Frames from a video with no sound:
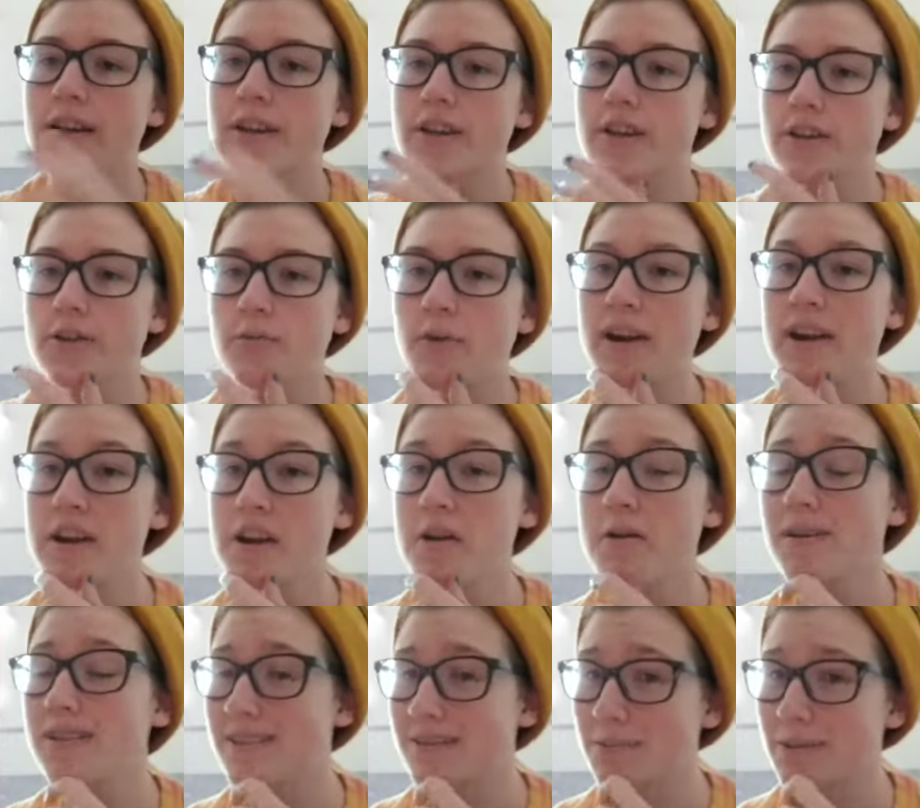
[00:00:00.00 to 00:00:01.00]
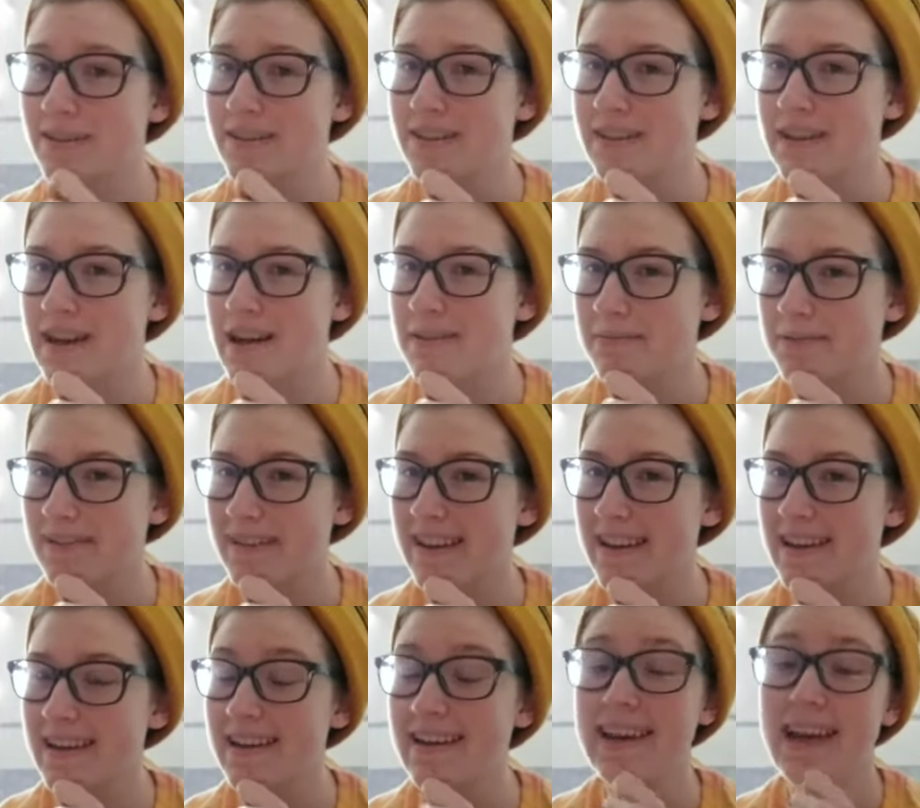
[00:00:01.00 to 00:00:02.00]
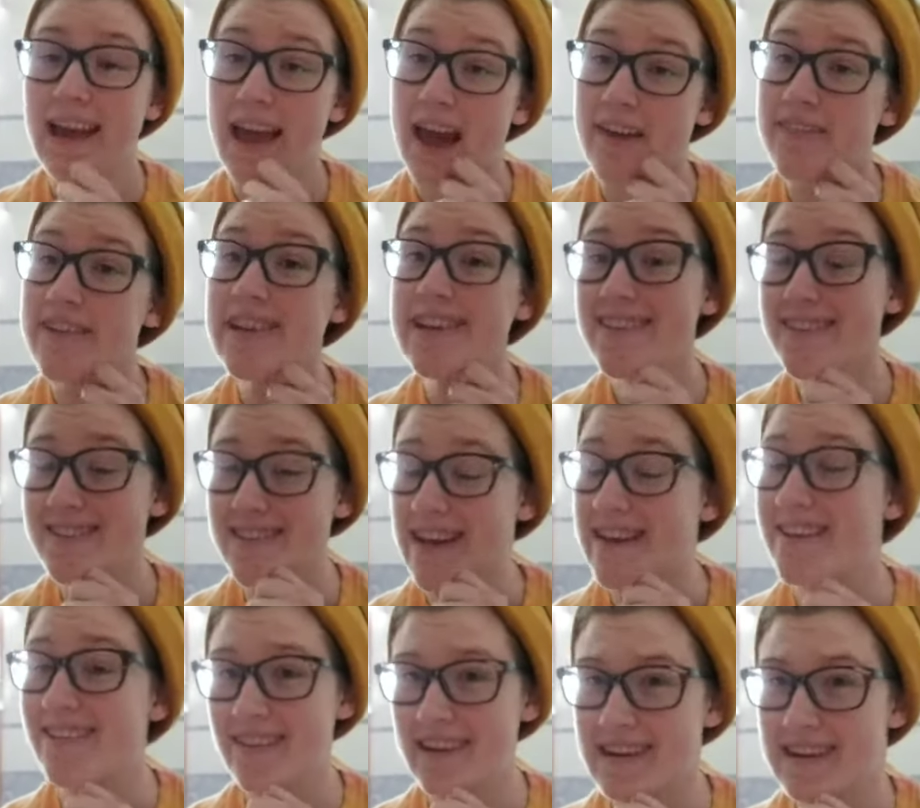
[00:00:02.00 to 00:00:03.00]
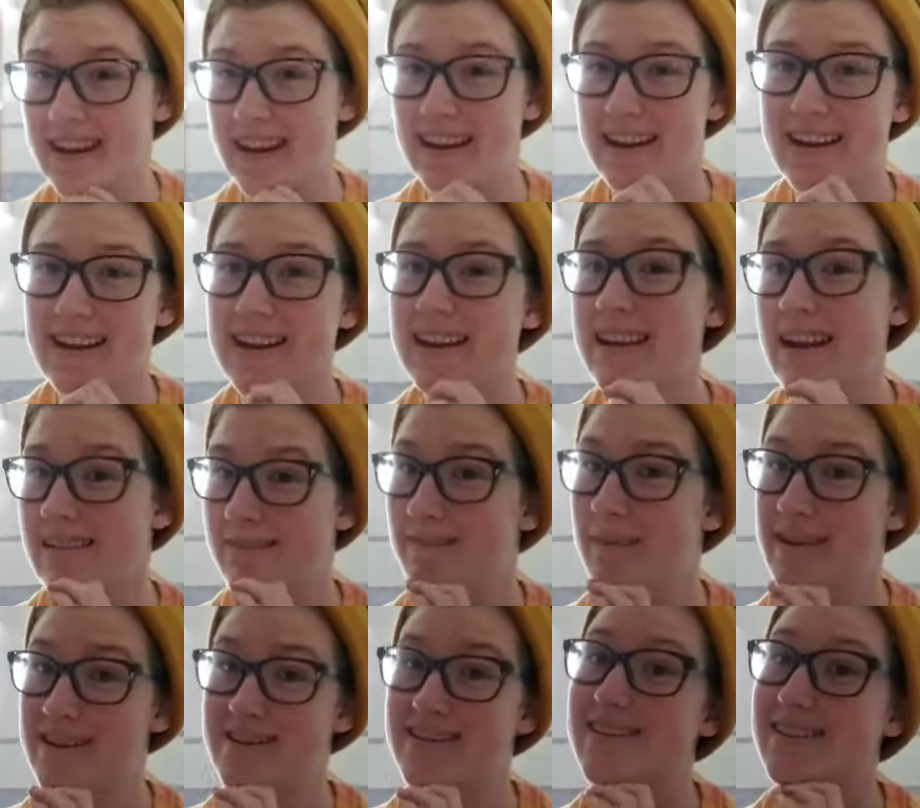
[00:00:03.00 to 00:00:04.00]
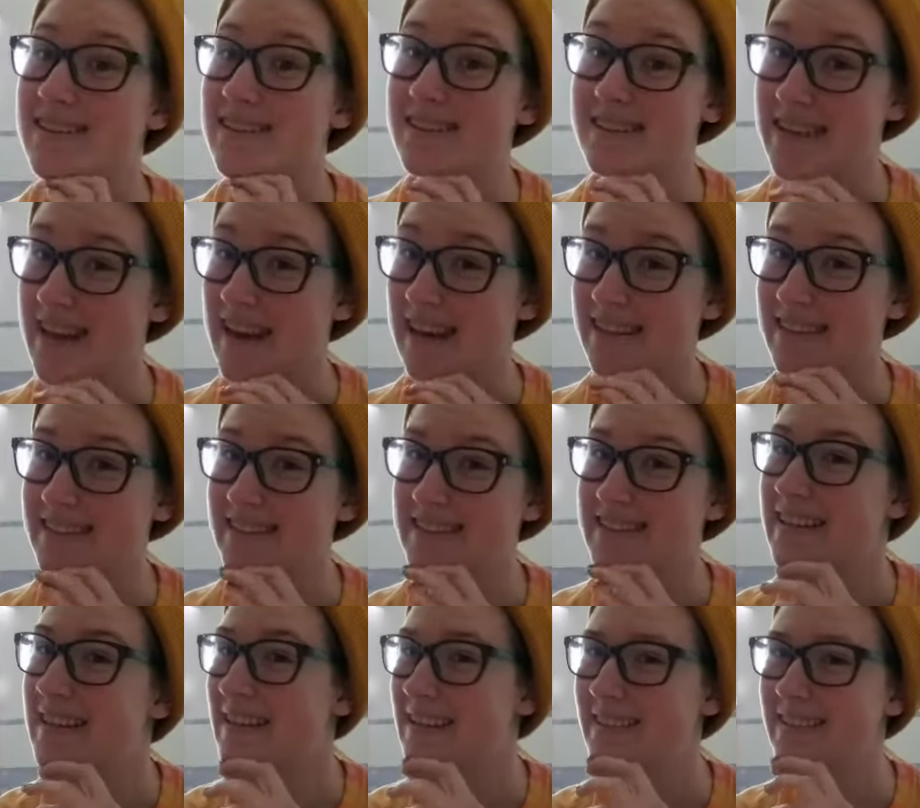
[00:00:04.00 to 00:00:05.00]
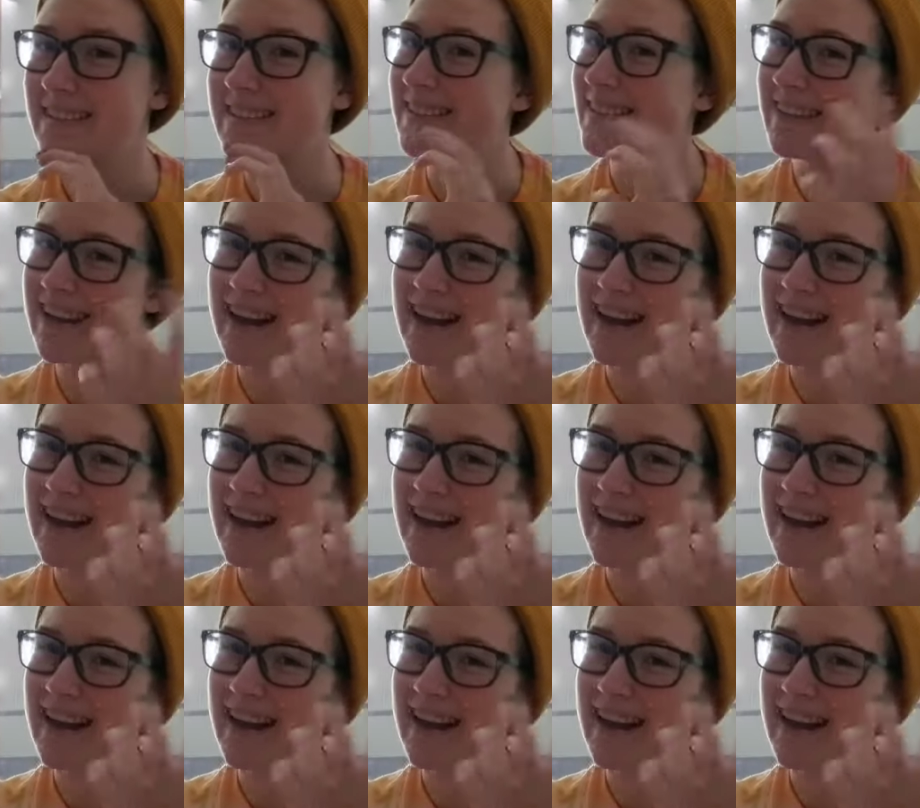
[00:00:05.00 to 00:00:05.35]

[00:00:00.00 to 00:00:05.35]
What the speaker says: You want to know what's really complicated? Having your gender identity not match your sex. So,